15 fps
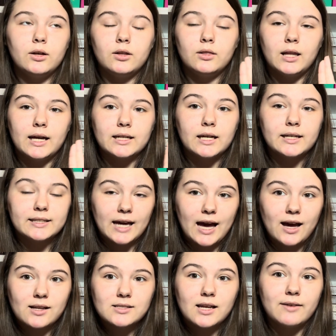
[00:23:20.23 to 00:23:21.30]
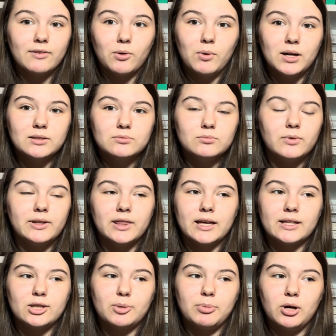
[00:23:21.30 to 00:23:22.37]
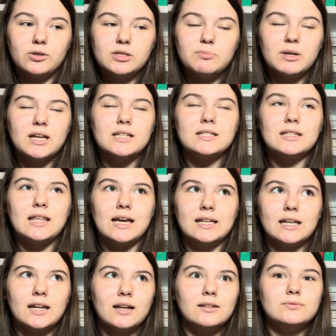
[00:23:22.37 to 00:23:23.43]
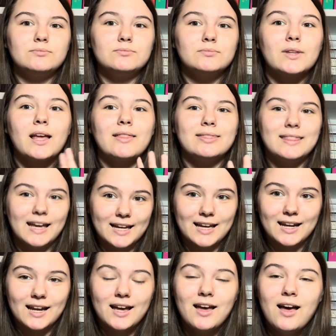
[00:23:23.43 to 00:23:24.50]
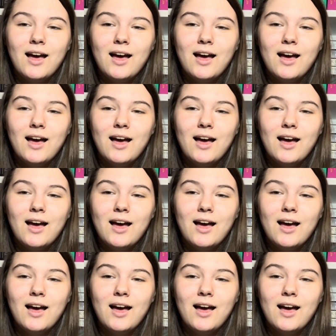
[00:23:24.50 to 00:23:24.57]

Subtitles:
like gagged everyone with like their posts because they get it. They get it.